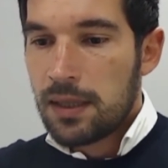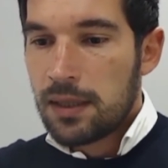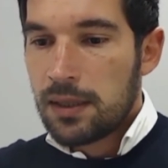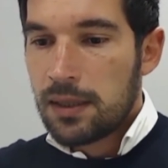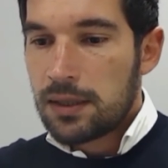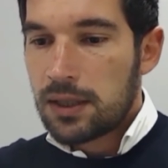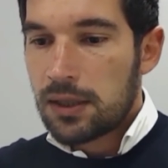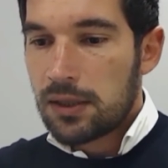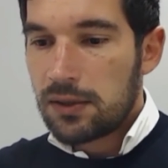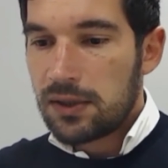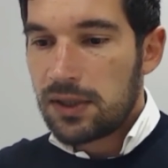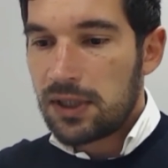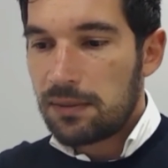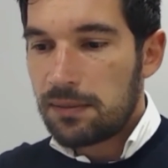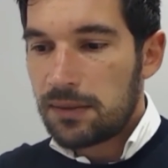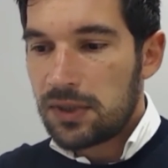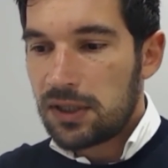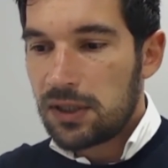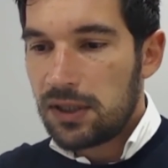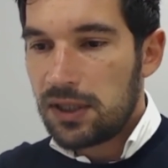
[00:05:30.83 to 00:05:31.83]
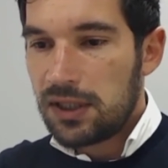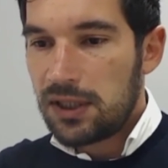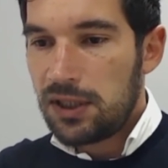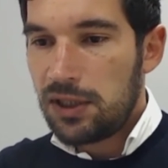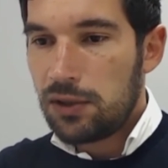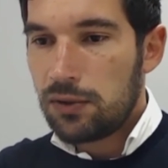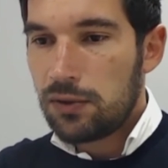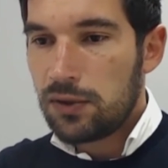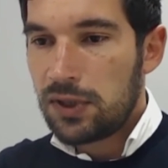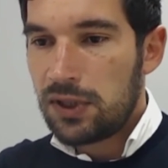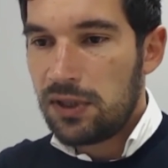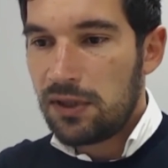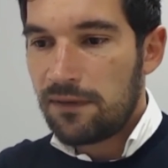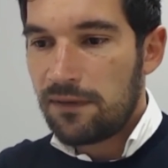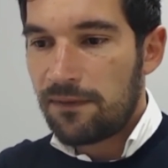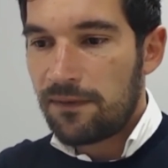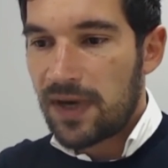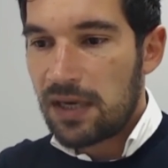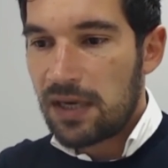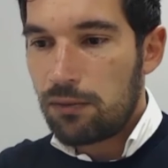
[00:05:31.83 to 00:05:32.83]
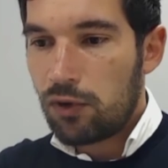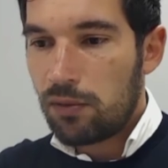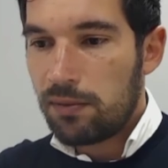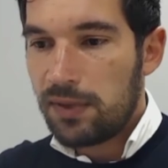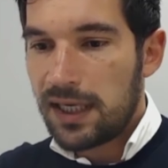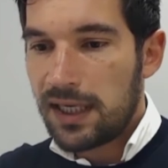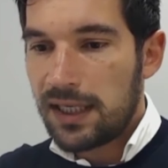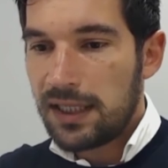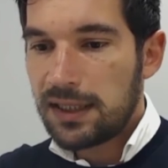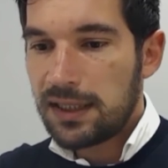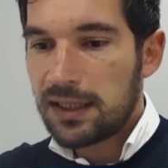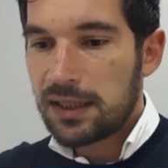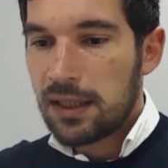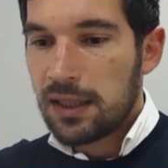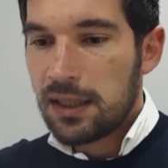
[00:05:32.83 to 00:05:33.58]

So some studies used the fibroblast.